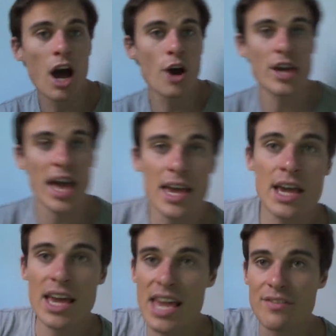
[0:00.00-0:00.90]
okay,
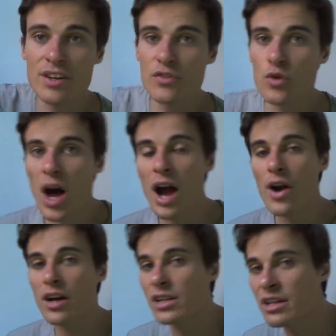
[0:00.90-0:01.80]
even if you are
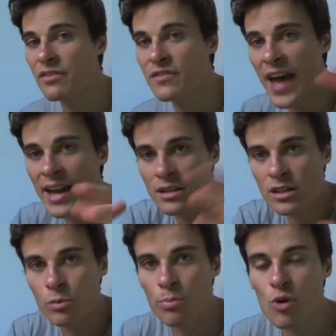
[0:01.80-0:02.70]
ugly and fat and a
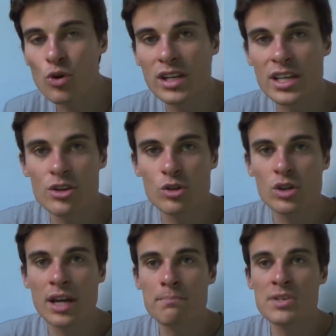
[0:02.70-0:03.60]
little portly and you
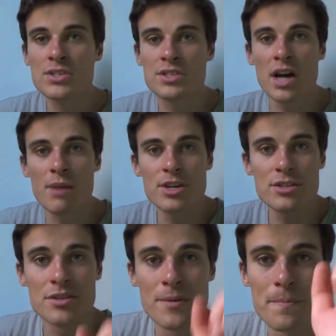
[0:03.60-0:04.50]
look like Mr.
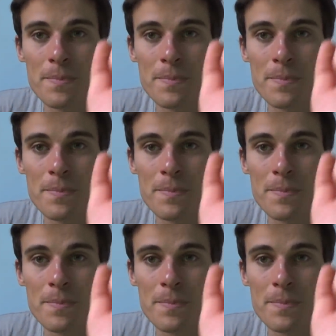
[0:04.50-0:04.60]
Tumnus,